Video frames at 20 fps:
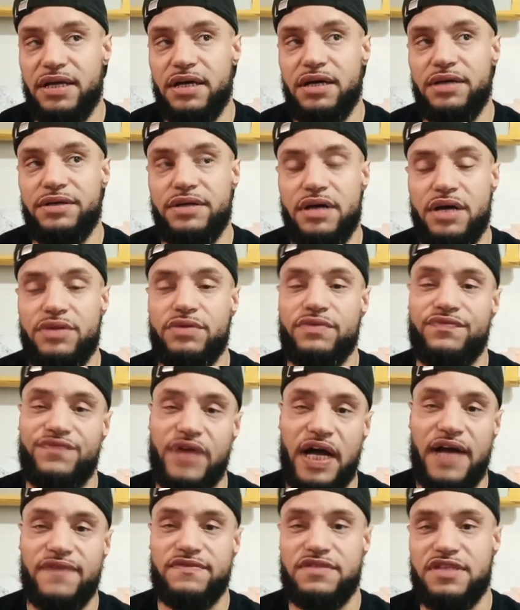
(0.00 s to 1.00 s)
another
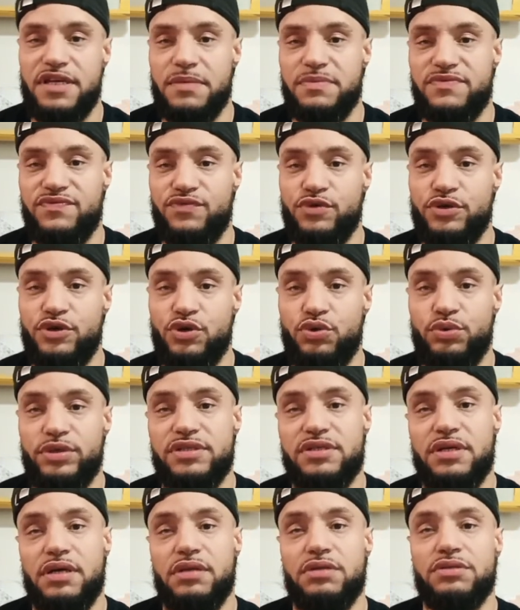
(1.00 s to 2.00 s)
five tips for new
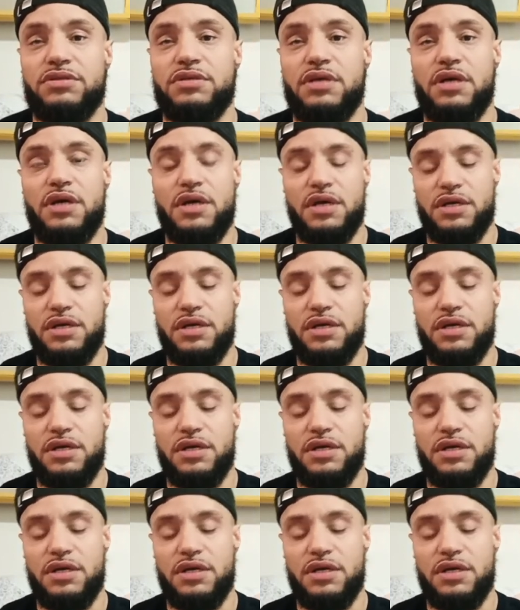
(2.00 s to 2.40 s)
resellers.